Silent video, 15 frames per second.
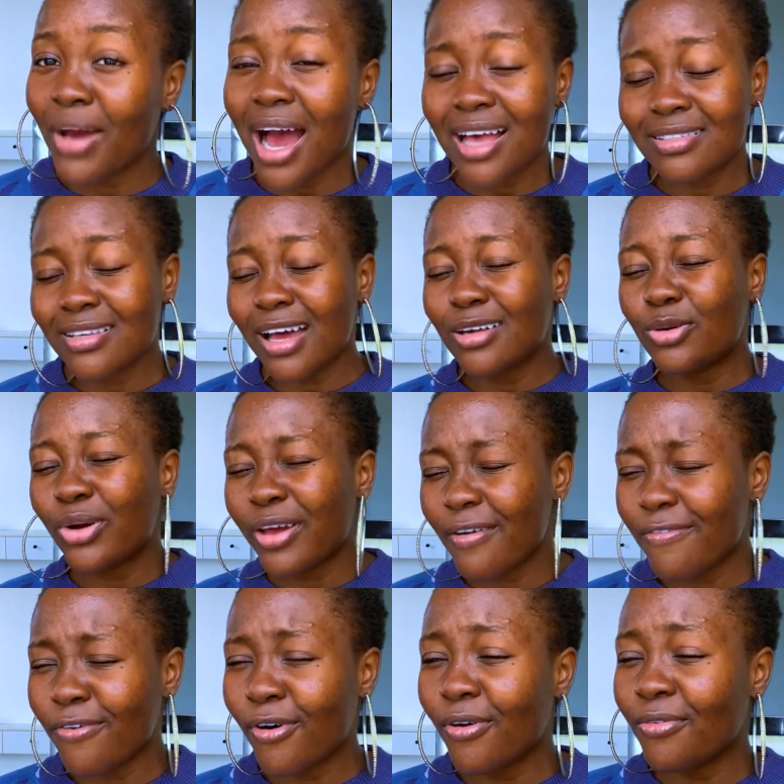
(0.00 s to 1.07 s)
As you are looking
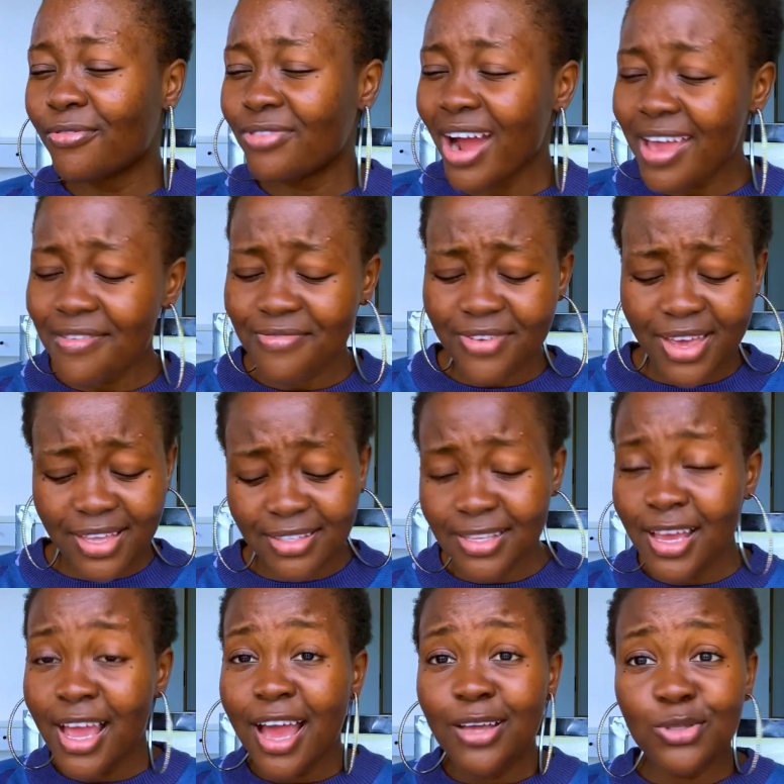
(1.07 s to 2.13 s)
for fine face,
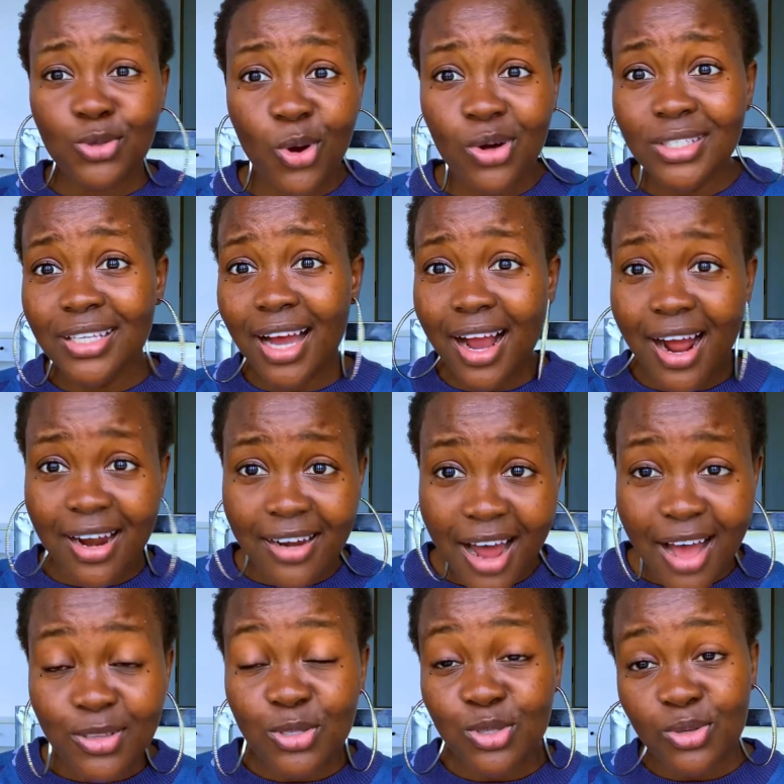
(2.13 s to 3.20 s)
tall, dark and
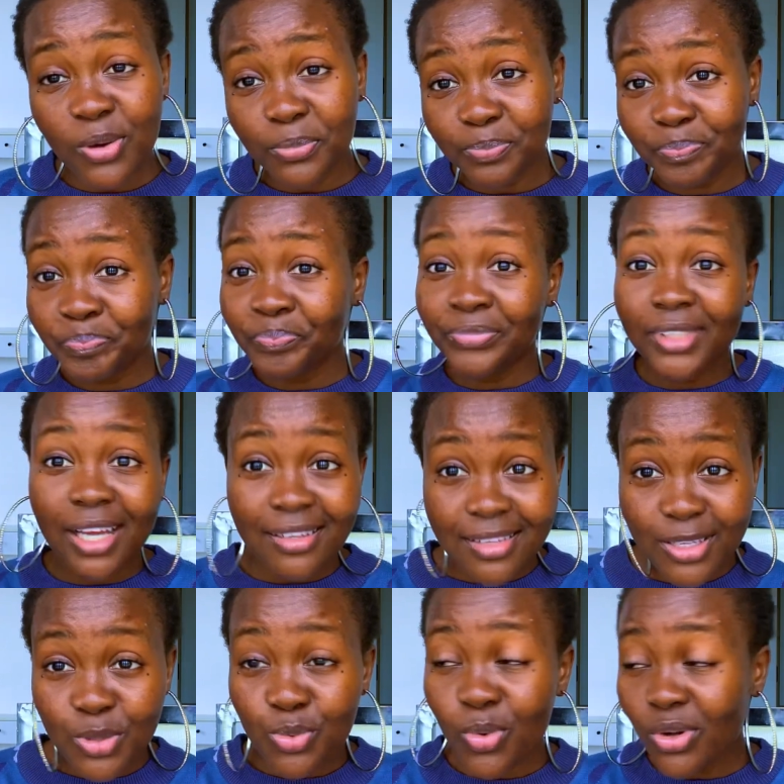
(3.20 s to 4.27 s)
handsome,
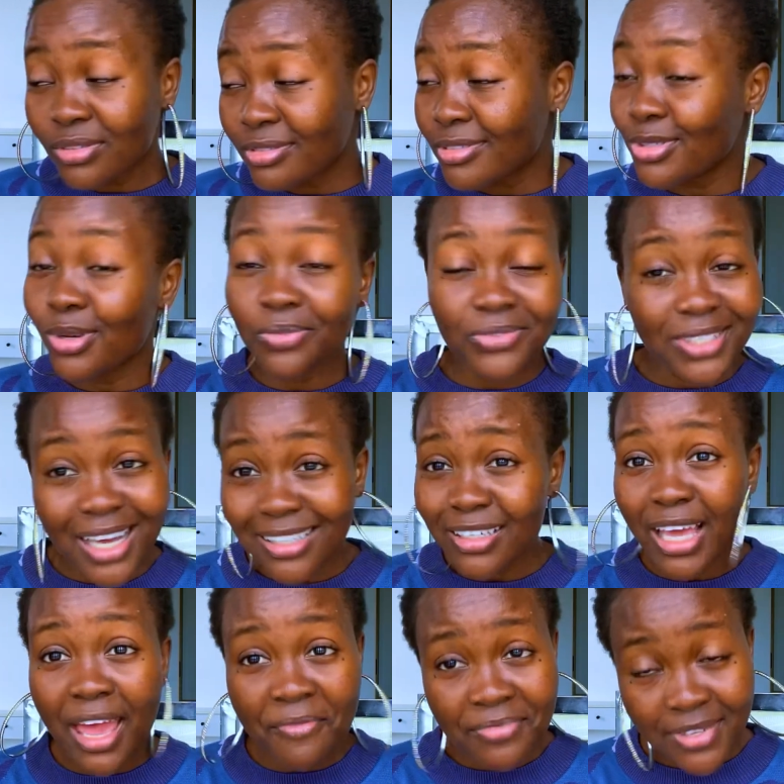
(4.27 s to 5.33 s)
this one, soft hair,
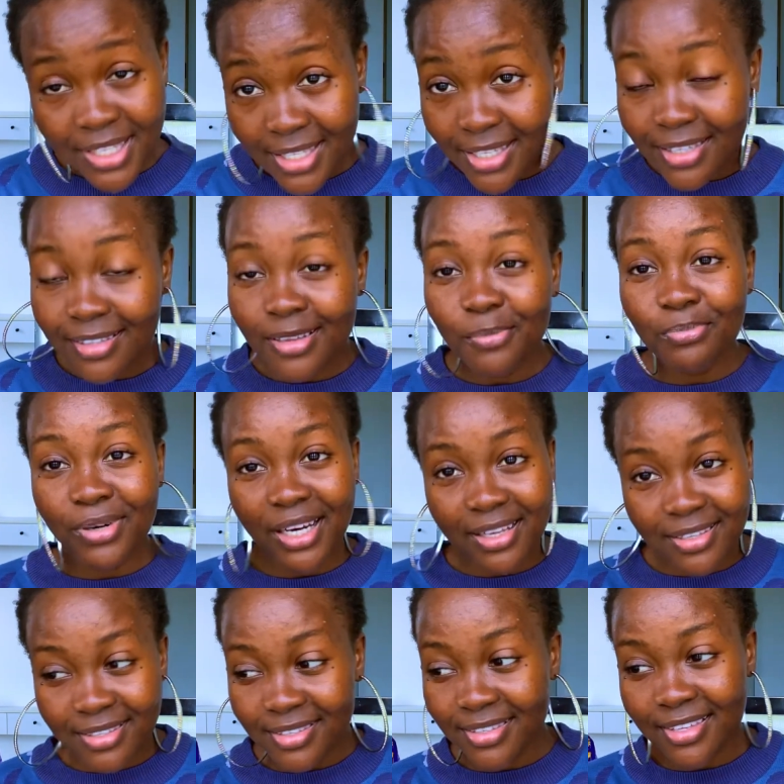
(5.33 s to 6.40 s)
everything,
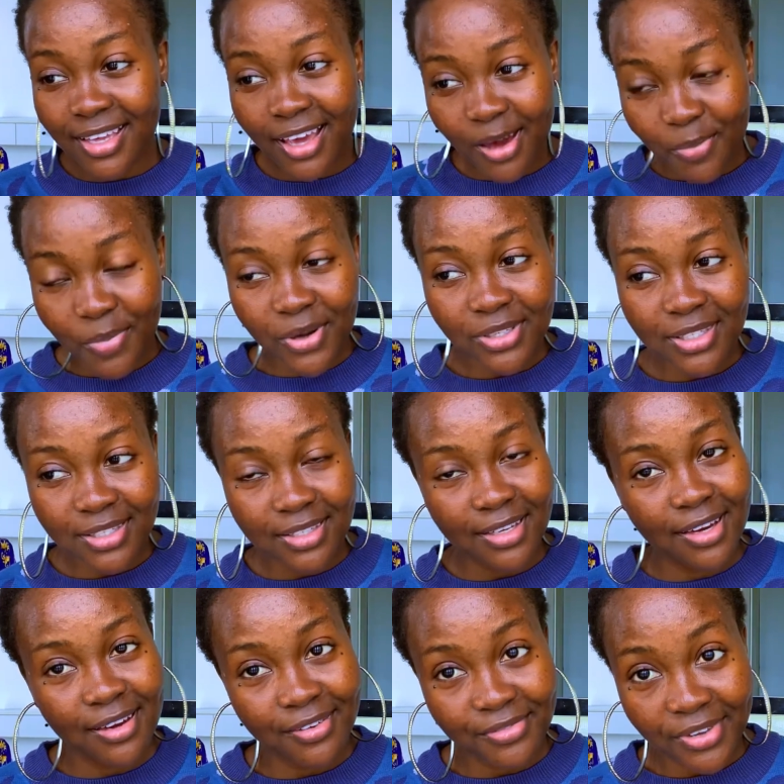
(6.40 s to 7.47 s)
please think about the
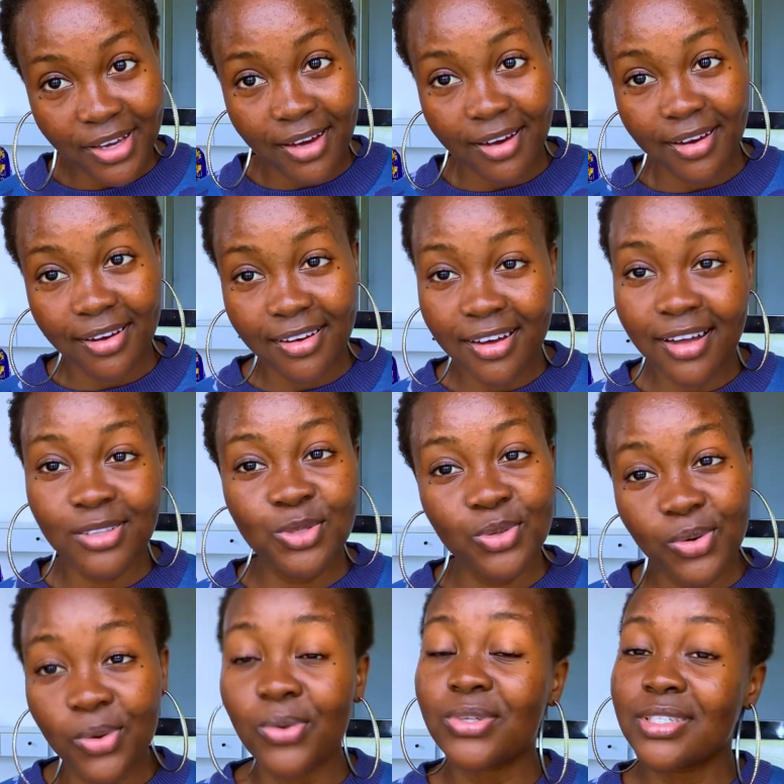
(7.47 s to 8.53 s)
career as
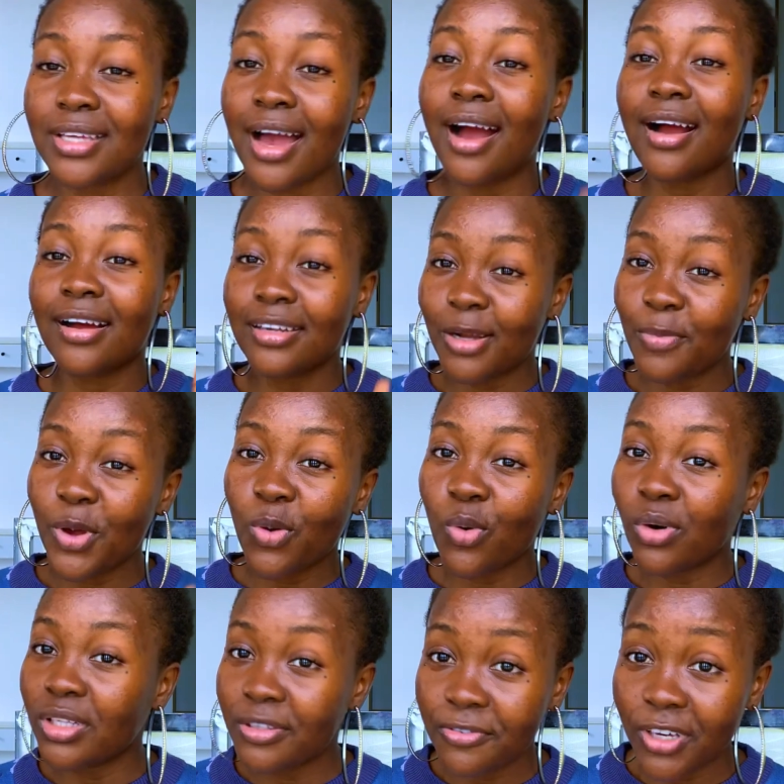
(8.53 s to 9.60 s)
well, the academic
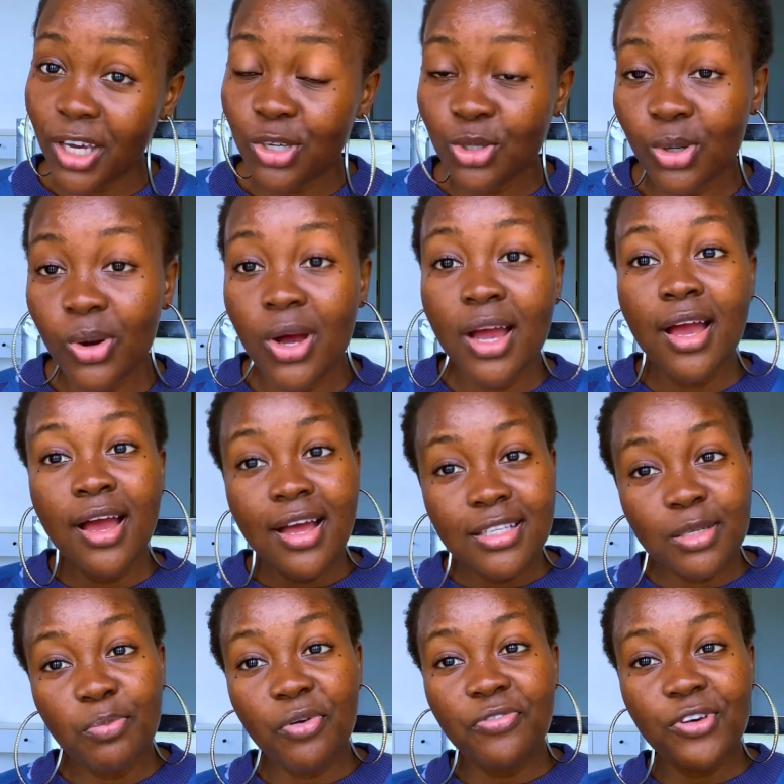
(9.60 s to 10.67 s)
qualification, the
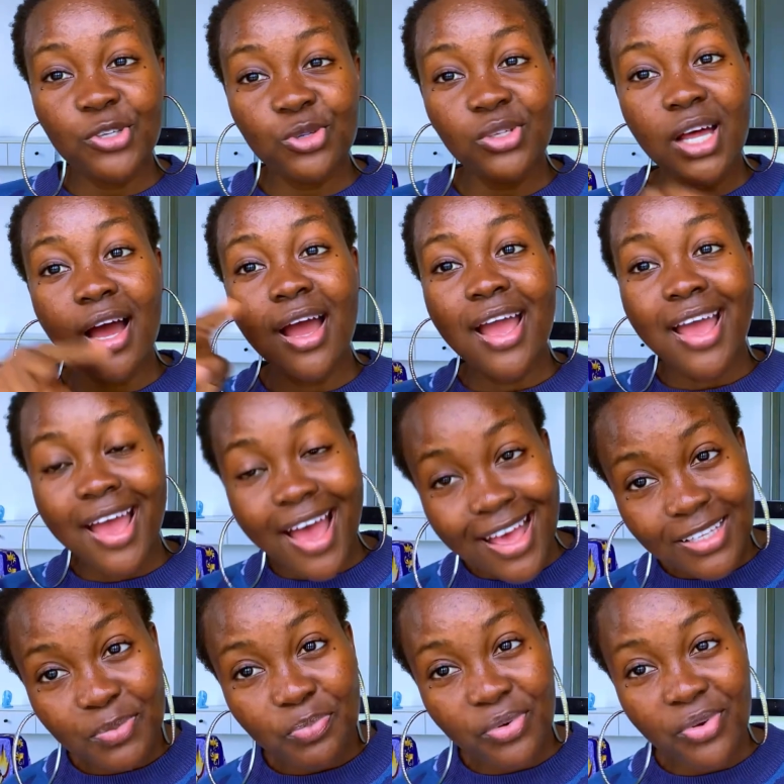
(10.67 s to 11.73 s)
professional
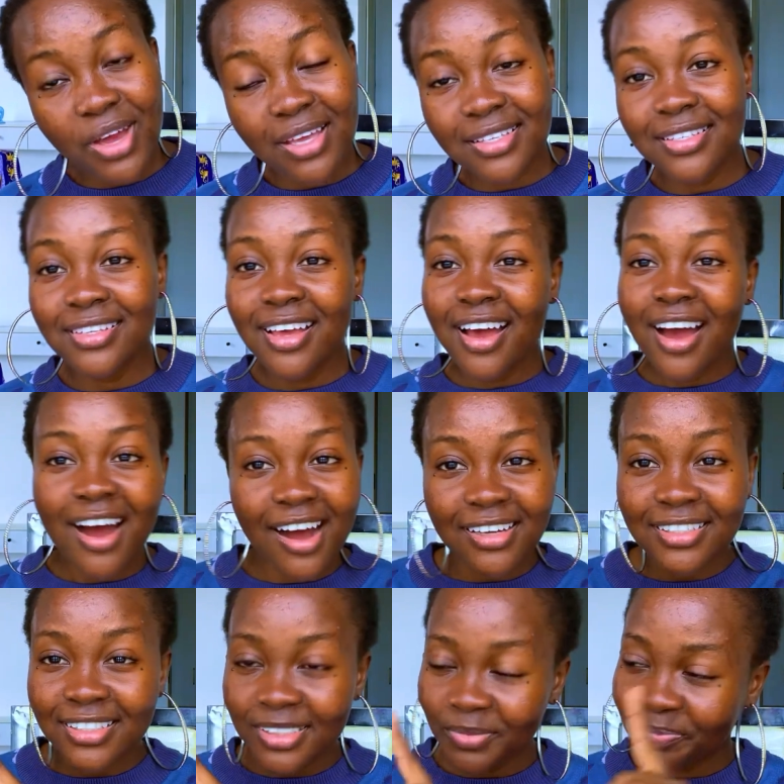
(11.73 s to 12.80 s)
experience,
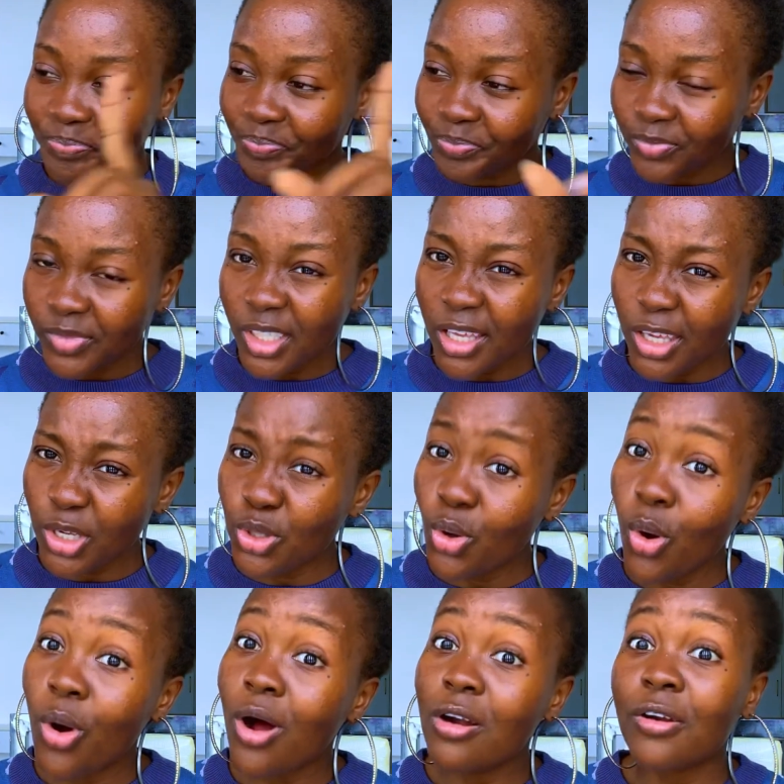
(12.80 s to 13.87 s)
and you know,
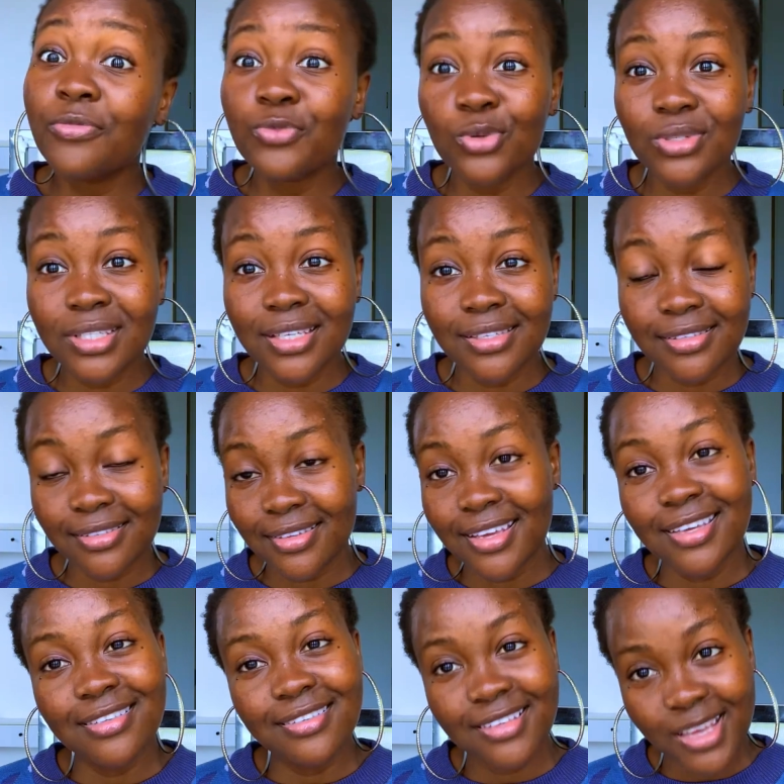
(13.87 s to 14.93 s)
all of those things
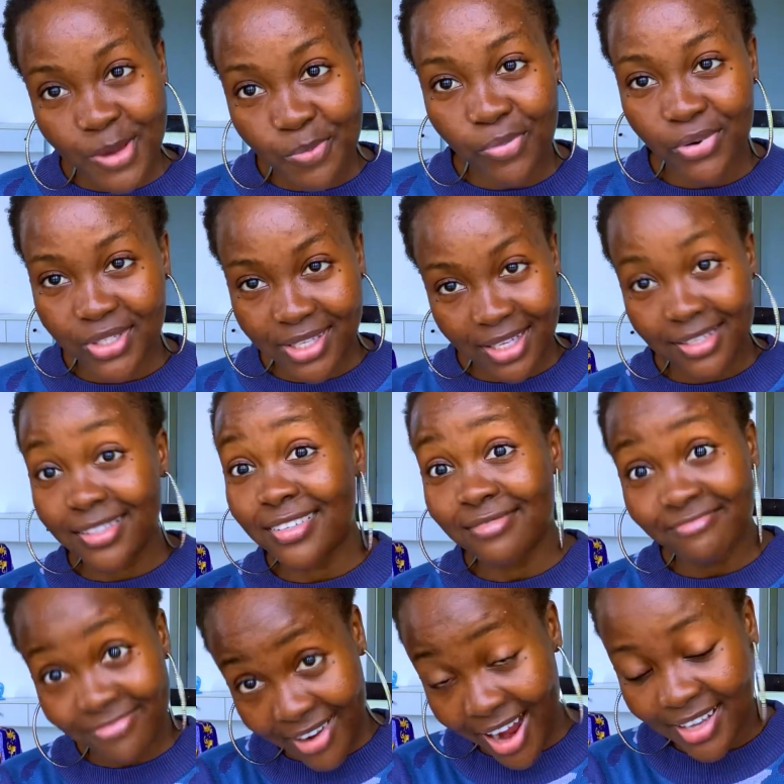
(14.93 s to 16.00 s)
is important
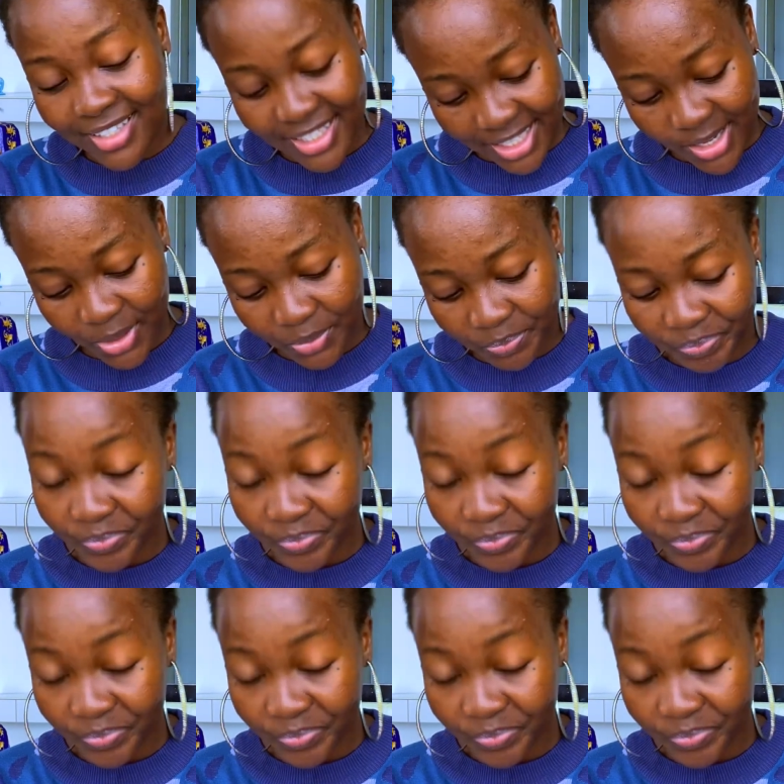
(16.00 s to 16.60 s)
right now.